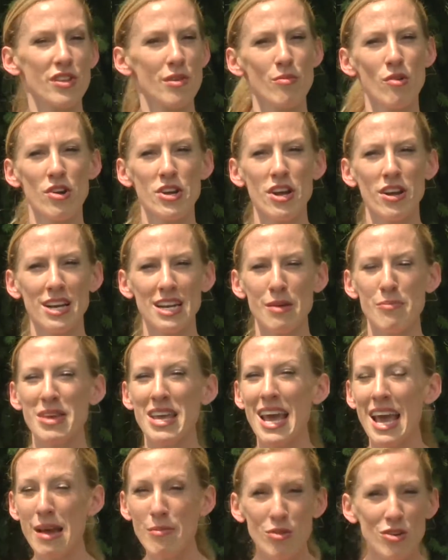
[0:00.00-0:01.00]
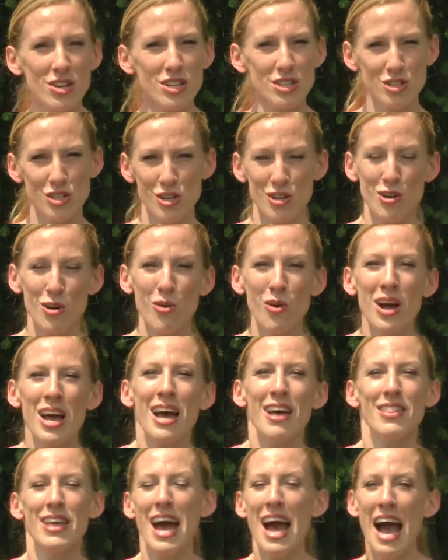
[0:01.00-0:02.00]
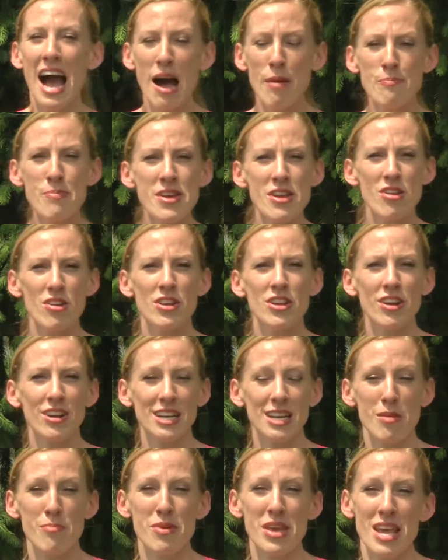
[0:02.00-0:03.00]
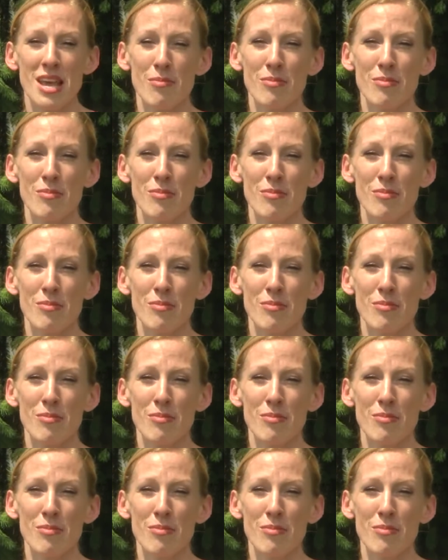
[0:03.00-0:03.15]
the more you're gonna be able to do, the happier you're gonna be.